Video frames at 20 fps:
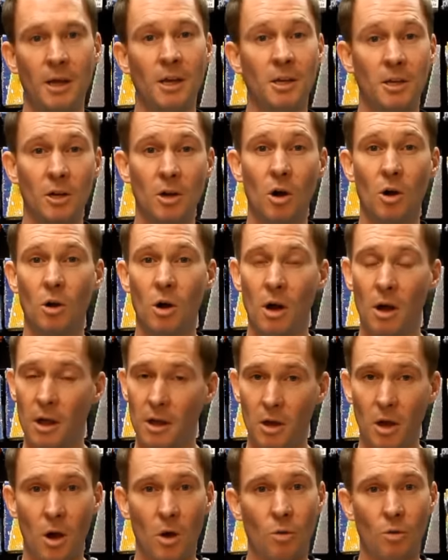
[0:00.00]
You know,
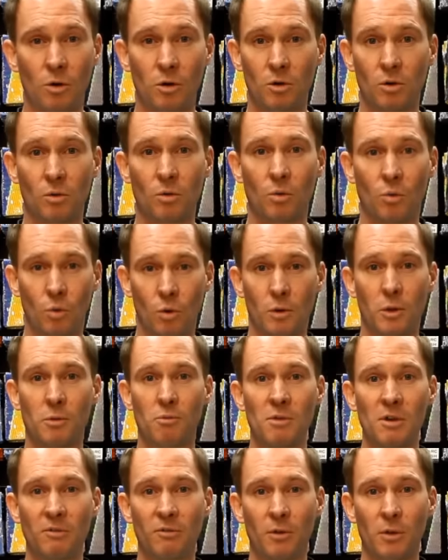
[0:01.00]
we're
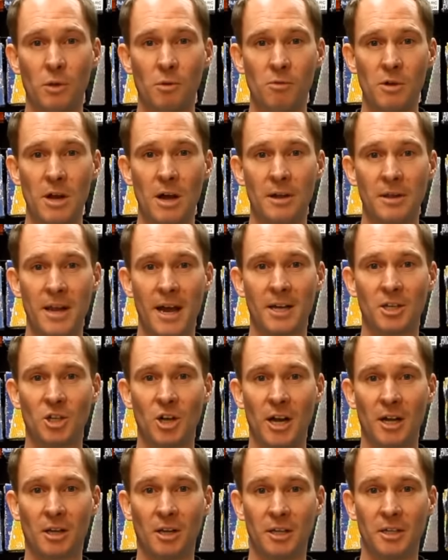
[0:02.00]
3 for 3 on that
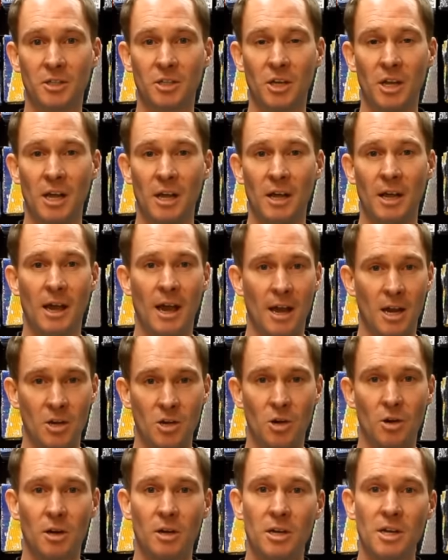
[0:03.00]
checklist,
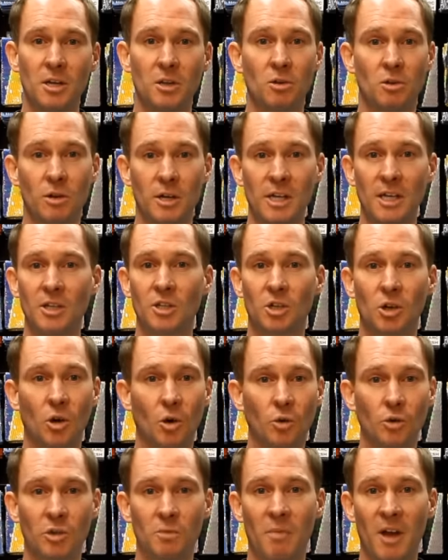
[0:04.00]
and neither East
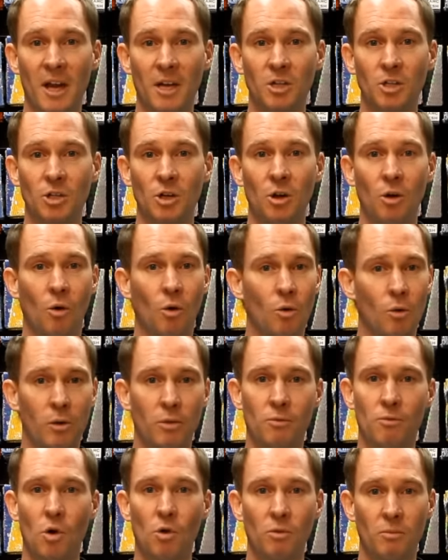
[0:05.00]
Coast Mesh or
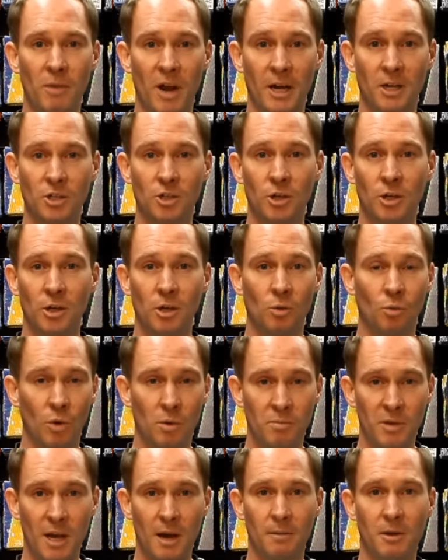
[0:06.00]
Throne Mesh
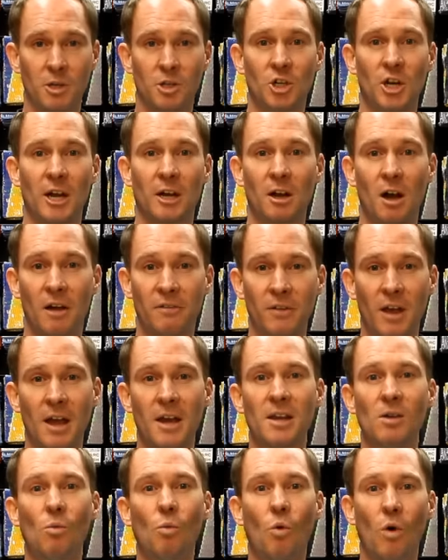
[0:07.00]
would be able to check off
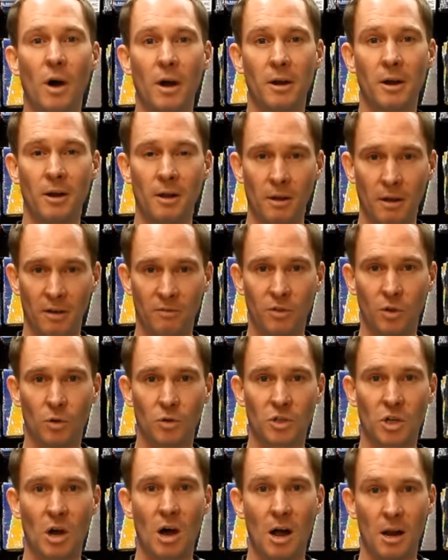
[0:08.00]
any one of
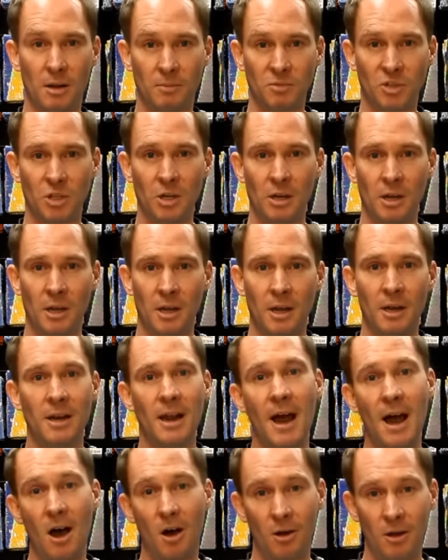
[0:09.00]
those columns.
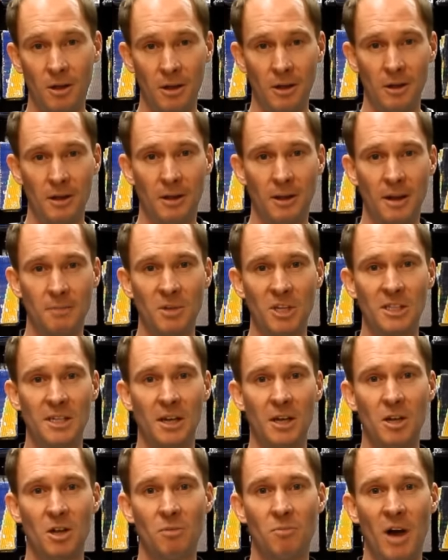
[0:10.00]
Now, let me
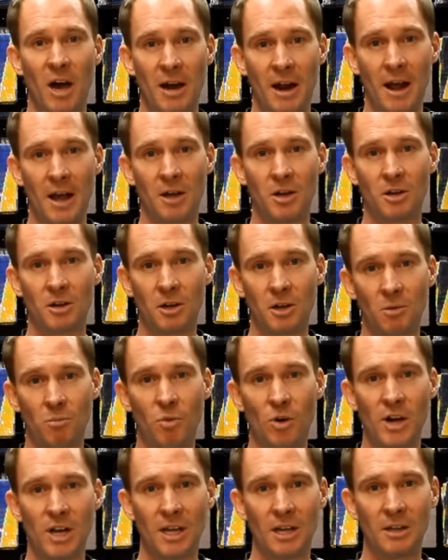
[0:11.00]
tell you about how you're going to
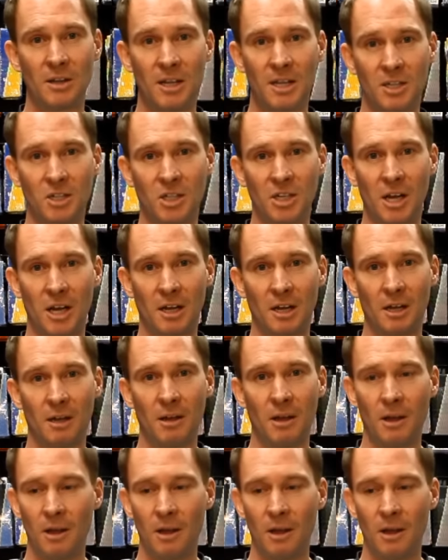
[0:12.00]
break in this stick.